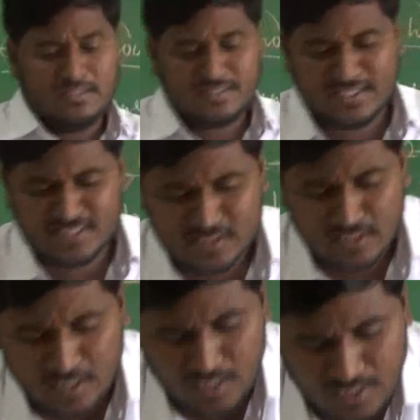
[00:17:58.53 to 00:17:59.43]
this
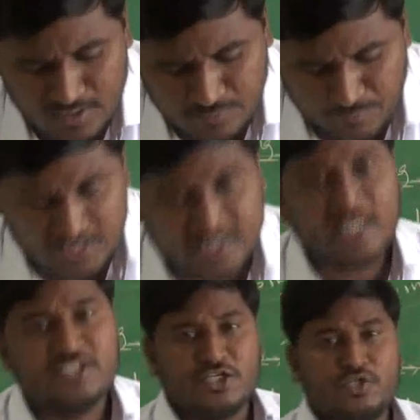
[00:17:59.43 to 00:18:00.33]
is the
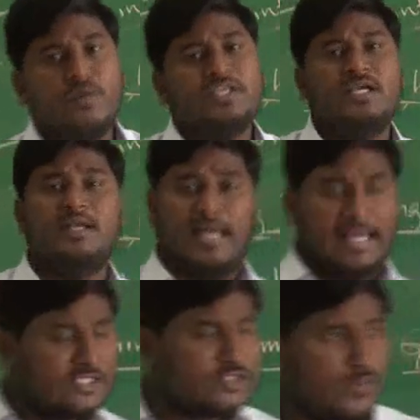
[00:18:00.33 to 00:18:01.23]
present situation
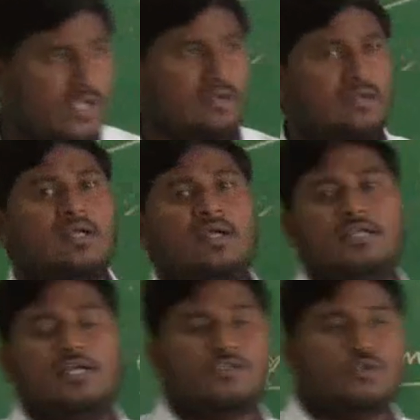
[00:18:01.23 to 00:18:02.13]
elsewhere,
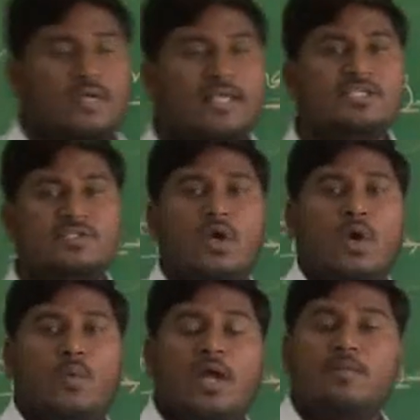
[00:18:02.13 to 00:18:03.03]
dear students,
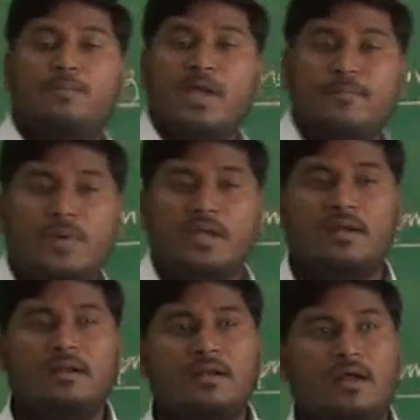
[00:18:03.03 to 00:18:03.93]
where
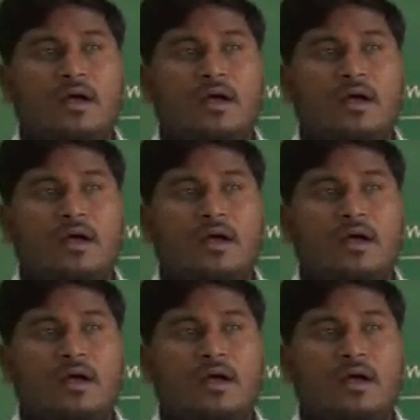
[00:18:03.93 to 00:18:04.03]
people